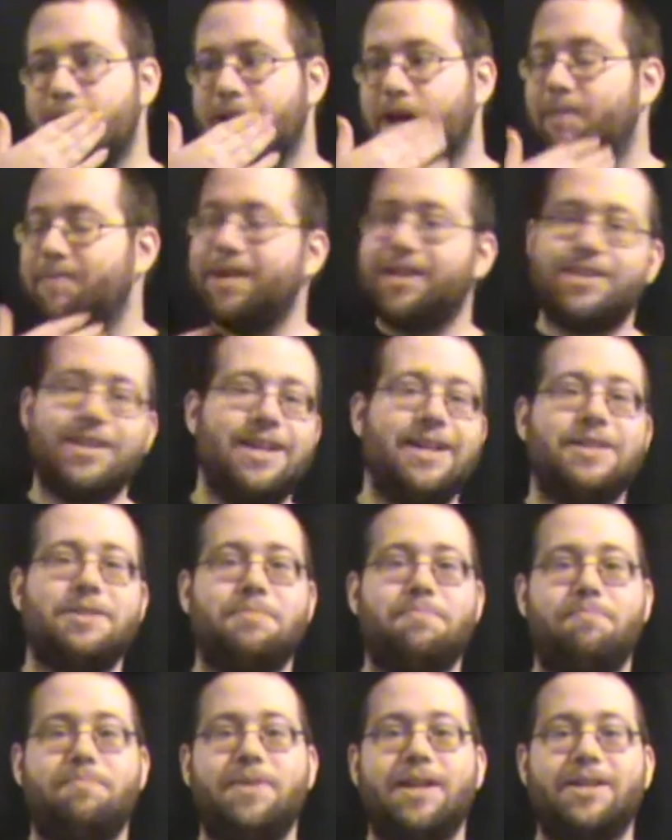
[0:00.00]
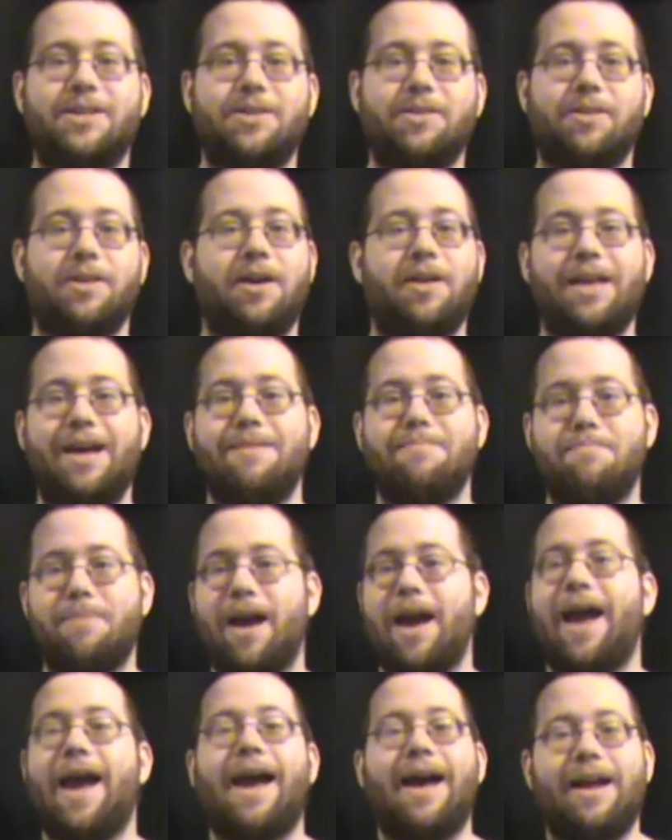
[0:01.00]
Now I'm not saying it's necessarily all that
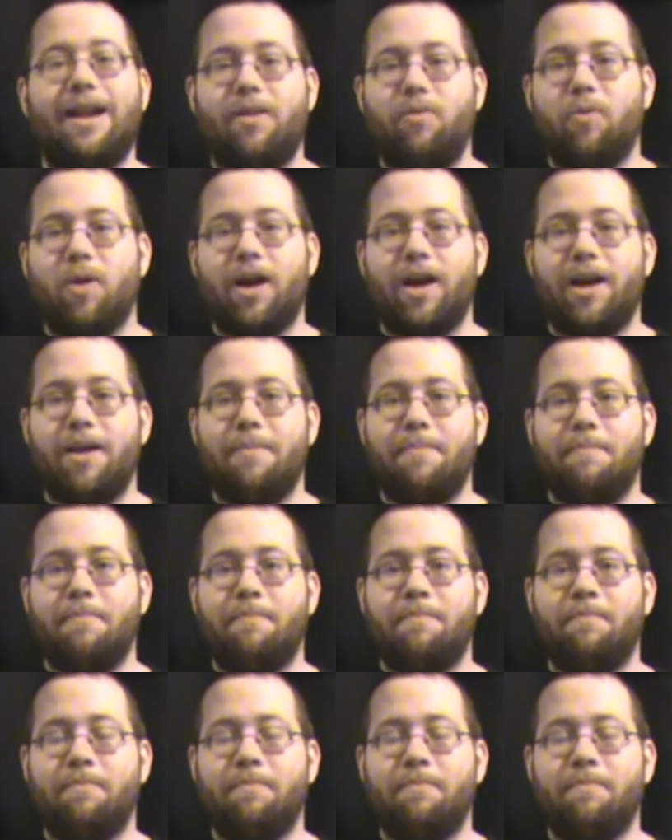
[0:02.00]
bad, right?